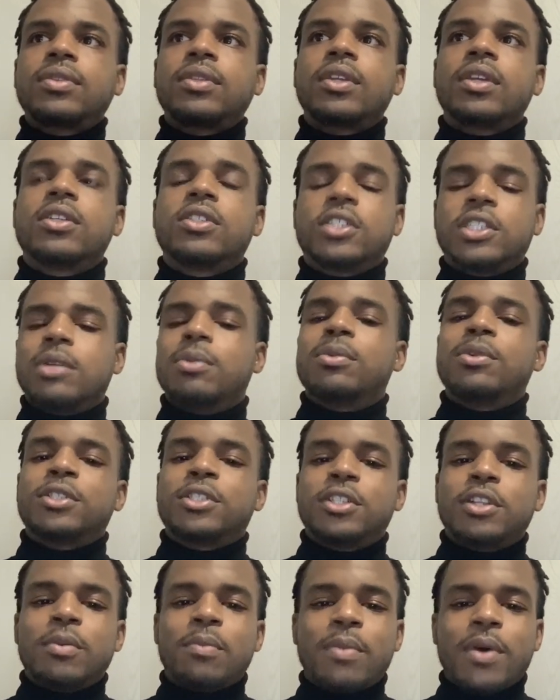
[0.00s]
similar
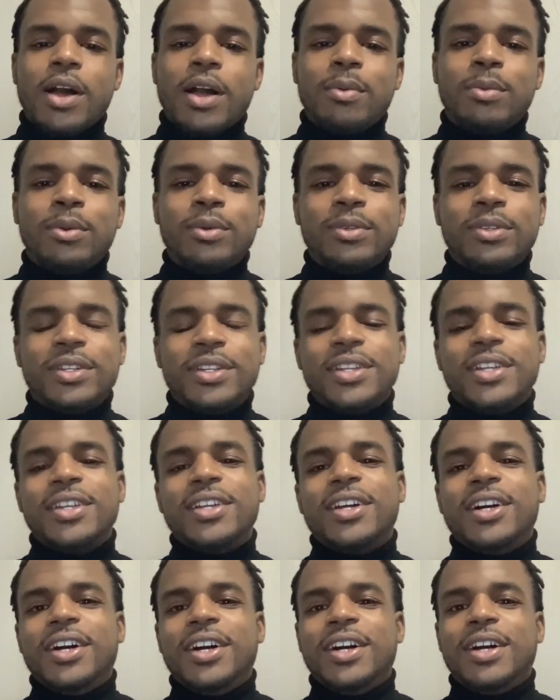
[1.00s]
to the Bible.
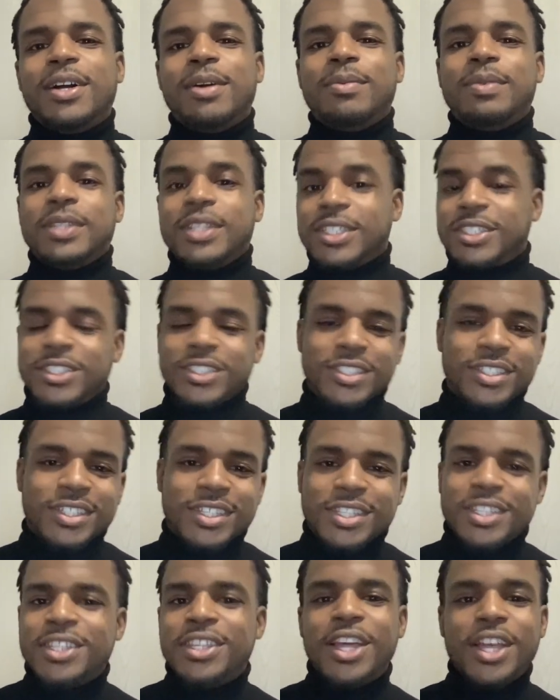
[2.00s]
This is
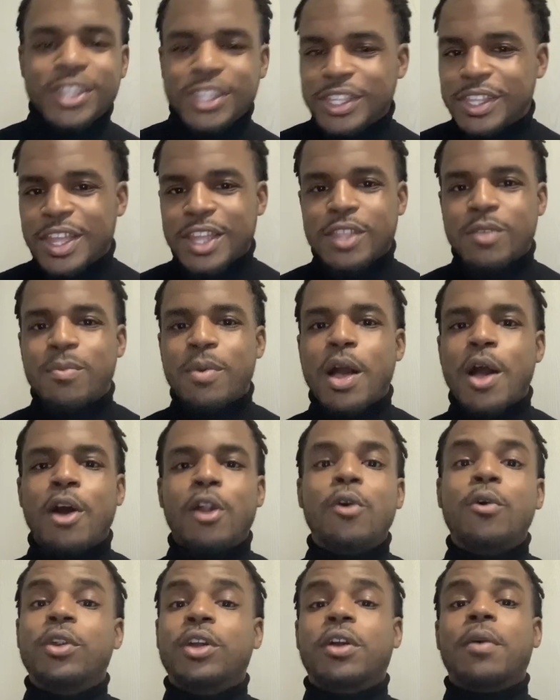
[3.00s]
nothing like the Bible. I
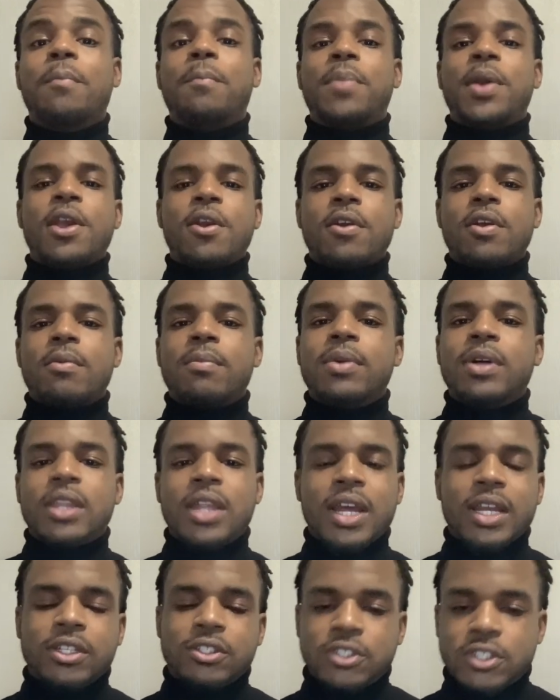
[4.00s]
don't want to compare it, but
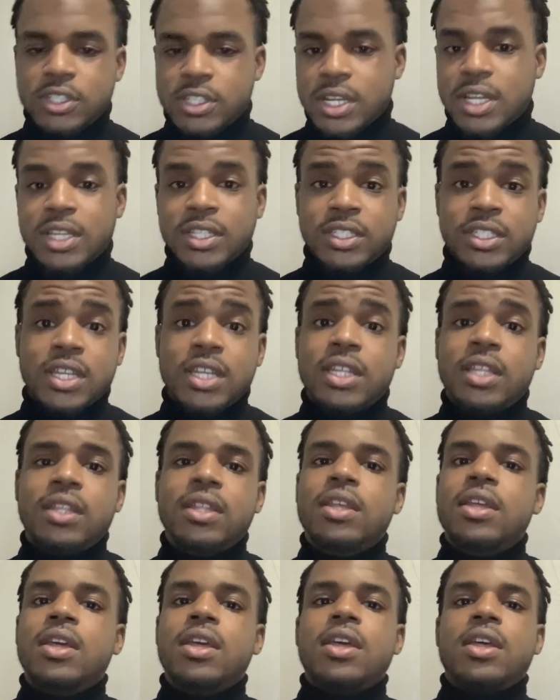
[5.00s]
like just like I said,
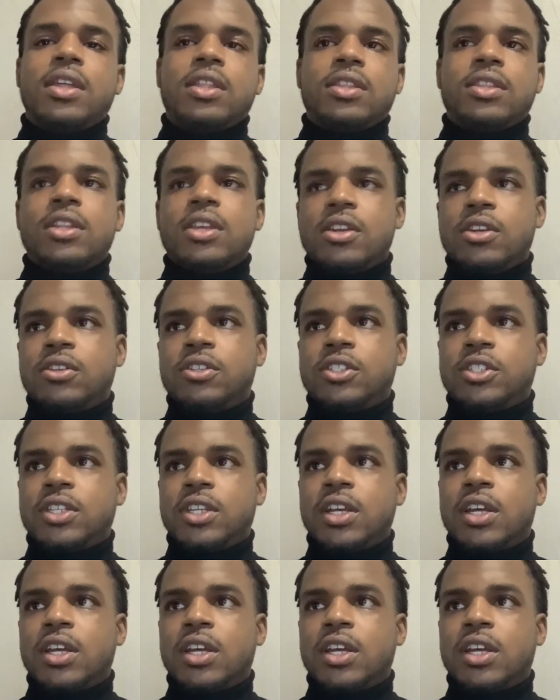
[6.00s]
there's